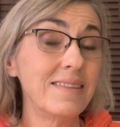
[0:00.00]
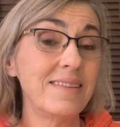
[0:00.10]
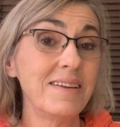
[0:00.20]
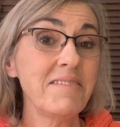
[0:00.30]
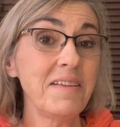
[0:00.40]

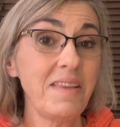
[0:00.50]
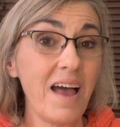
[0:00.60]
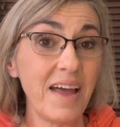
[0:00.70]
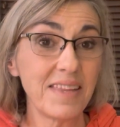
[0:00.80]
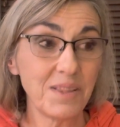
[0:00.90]
there's a
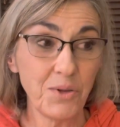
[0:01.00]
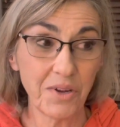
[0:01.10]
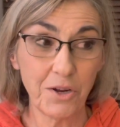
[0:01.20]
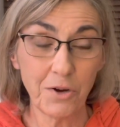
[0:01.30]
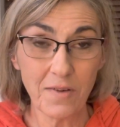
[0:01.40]
lot that look
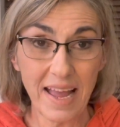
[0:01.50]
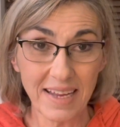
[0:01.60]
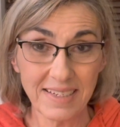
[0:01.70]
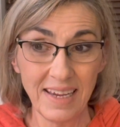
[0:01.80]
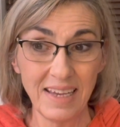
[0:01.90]

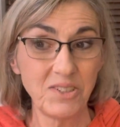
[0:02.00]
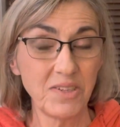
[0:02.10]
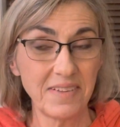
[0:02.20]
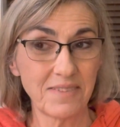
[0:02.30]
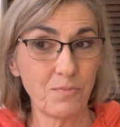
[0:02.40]
correct,
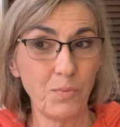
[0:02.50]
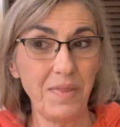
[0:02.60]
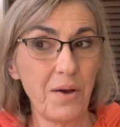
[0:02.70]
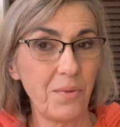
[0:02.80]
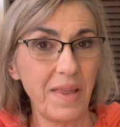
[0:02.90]
just
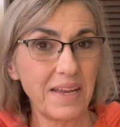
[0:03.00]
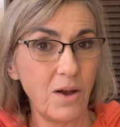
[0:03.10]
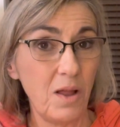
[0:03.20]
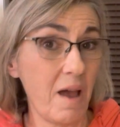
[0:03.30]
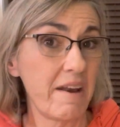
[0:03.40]
without like
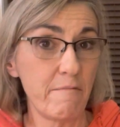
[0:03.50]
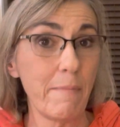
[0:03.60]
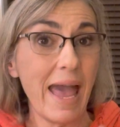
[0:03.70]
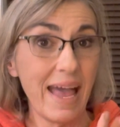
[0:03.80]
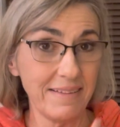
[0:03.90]
a lot of
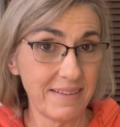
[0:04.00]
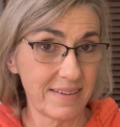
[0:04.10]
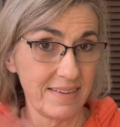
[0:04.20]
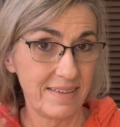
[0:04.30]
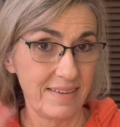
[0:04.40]

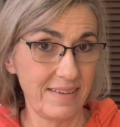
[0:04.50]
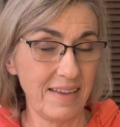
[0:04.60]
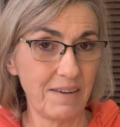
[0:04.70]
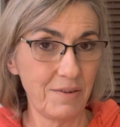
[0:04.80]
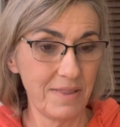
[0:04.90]
mask
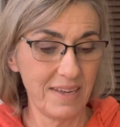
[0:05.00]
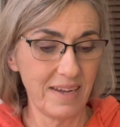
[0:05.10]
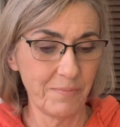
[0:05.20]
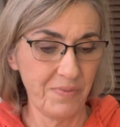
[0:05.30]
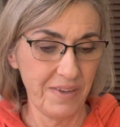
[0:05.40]
and everything.